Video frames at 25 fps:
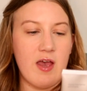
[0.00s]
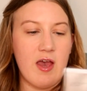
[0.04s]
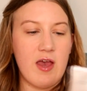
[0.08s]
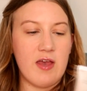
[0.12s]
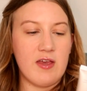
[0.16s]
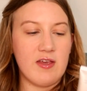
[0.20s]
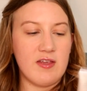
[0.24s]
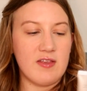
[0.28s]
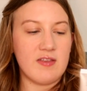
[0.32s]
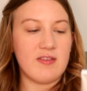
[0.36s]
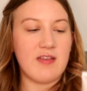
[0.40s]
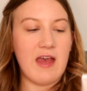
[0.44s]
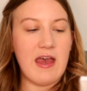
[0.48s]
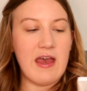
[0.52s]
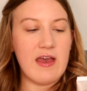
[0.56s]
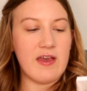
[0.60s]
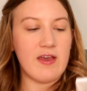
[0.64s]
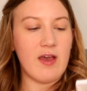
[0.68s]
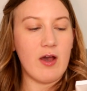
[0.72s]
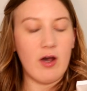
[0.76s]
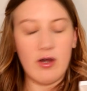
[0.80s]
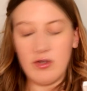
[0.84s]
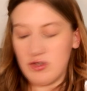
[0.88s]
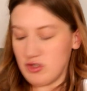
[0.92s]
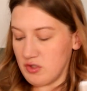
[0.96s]
is a
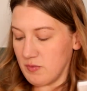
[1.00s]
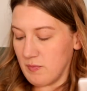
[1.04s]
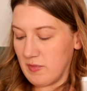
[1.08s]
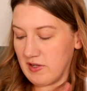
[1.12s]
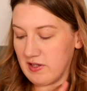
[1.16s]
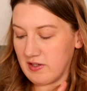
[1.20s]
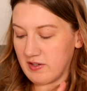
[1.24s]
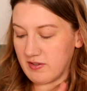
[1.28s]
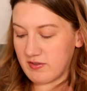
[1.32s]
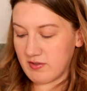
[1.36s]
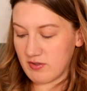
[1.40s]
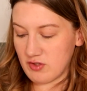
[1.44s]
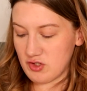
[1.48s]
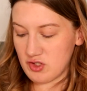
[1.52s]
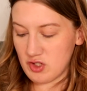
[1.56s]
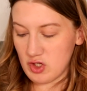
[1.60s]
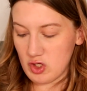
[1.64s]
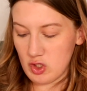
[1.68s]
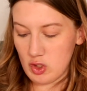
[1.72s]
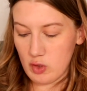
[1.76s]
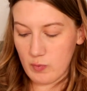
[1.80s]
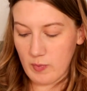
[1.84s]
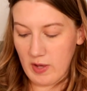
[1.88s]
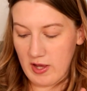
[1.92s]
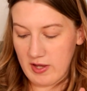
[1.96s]
100ml
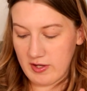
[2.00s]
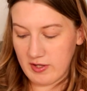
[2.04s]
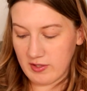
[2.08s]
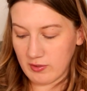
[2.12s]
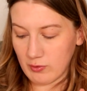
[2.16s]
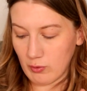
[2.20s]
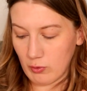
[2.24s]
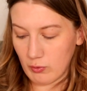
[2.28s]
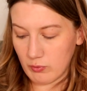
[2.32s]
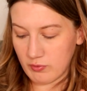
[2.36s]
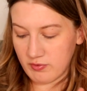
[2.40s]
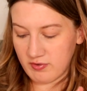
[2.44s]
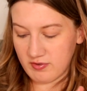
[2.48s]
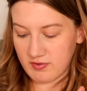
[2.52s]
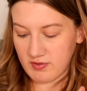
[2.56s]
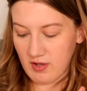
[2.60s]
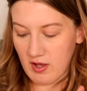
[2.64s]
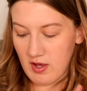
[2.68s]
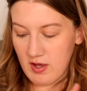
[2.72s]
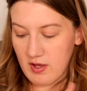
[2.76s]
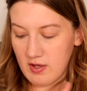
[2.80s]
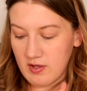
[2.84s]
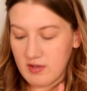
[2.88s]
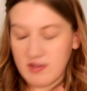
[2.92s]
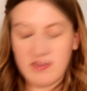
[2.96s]
tube, and it cost
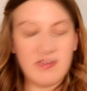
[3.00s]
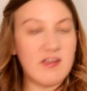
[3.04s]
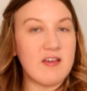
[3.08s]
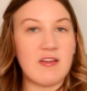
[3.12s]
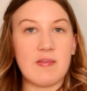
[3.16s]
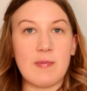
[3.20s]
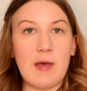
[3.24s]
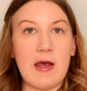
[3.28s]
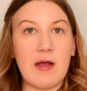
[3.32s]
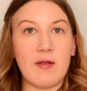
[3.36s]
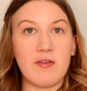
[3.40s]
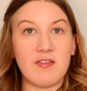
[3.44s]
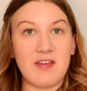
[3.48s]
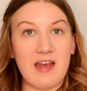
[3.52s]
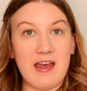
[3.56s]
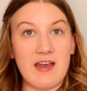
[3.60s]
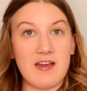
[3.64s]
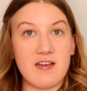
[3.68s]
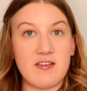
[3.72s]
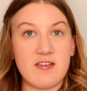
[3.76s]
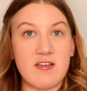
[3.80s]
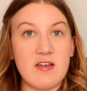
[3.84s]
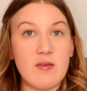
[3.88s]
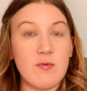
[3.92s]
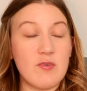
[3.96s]

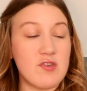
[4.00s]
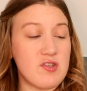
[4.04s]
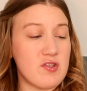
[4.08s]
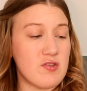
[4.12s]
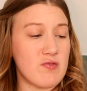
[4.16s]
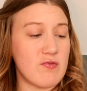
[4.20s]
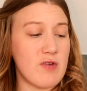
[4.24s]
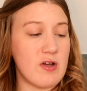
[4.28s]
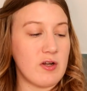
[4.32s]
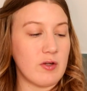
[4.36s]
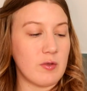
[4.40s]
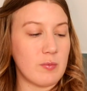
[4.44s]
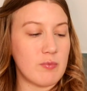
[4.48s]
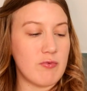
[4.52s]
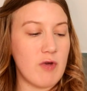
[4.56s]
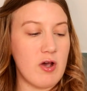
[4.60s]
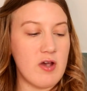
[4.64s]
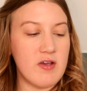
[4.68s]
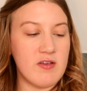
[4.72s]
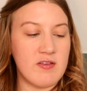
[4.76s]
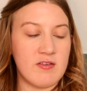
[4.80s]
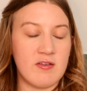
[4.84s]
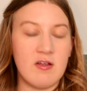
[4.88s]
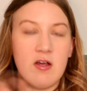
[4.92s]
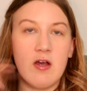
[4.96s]
£6.80, which is a really good
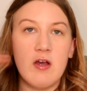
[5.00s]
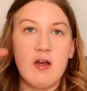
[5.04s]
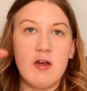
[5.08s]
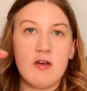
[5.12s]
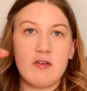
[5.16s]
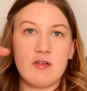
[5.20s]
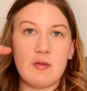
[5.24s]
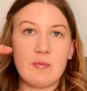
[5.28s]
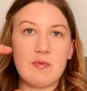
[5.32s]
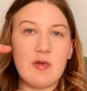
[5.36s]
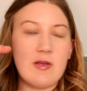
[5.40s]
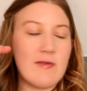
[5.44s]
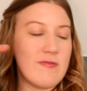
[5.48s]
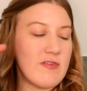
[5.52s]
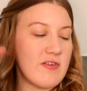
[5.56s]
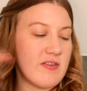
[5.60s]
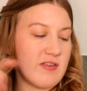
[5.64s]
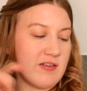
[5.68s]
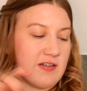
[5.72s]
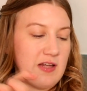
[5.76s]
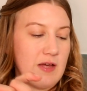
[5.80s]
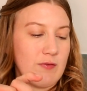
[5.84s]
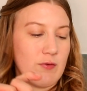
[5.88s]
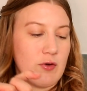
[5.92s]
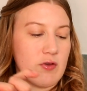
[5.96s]
price. So
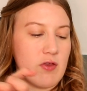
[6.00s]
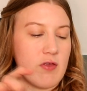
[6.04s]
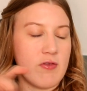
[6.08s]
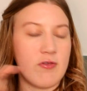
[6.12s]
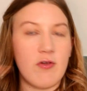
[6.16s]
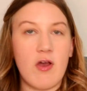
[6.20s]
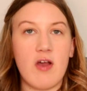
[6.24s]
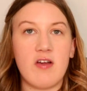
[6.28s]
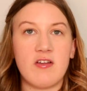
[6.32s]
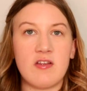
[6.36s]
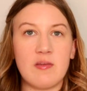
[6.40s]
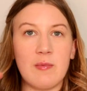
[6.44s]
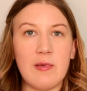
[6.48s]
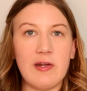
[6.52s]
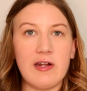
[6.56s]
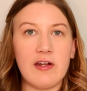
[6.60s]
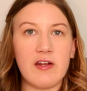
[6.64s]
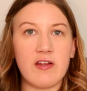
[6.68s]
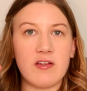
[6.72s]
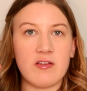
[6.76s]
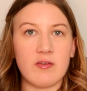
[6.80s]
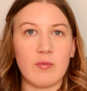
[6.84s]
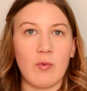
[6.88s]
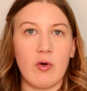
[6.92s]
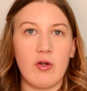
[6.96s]
previously I've got the
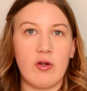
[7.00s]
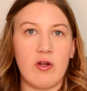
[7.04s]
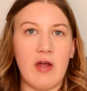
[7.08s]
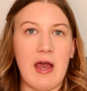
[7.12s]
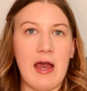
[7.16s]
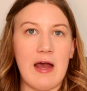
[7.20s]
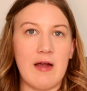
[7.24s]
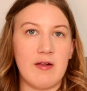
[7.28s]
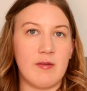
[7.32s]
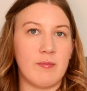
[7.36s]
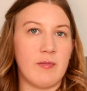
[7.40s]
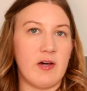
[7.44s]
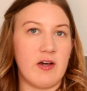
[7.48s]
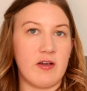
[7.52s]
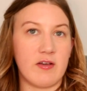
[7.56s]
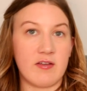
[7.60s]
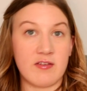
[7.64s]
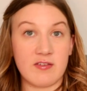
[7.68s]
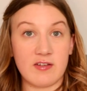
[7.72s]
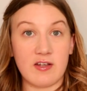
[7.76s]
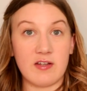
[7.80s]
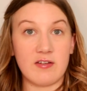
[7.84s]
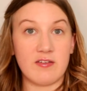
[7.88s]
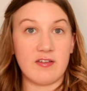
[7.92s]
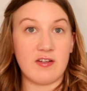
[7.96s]
30ml one, and my
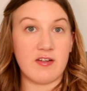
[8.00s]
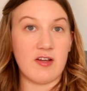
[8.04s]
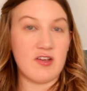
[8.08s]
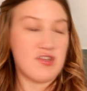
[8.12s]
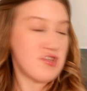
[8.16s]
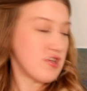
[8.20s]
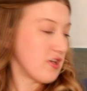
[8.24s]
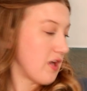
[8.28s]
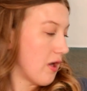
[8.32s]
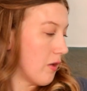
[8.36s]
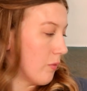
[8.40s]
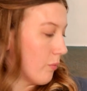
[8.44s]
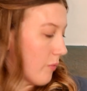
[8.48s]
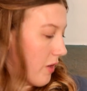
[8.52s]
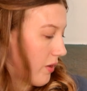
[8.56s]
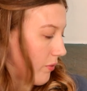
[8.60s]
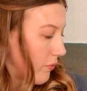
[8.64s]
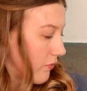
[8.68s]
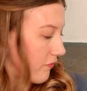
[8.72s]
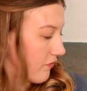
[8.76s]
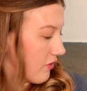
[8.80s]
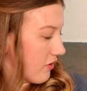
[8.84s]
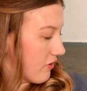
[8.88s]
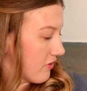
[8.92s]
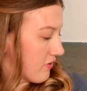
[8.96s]
skin did actually get on well
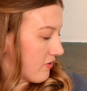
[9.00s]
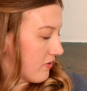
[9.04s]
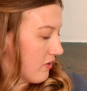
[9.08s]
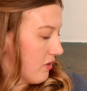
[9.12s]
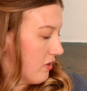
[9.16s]
with it.